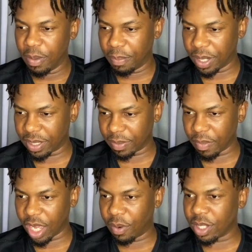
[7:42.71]
but
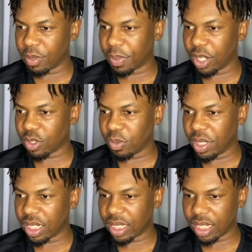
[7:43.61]
I wasn't paying too
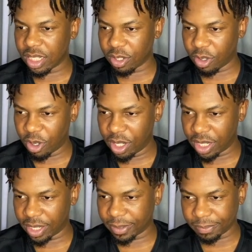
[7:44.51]
much attention on that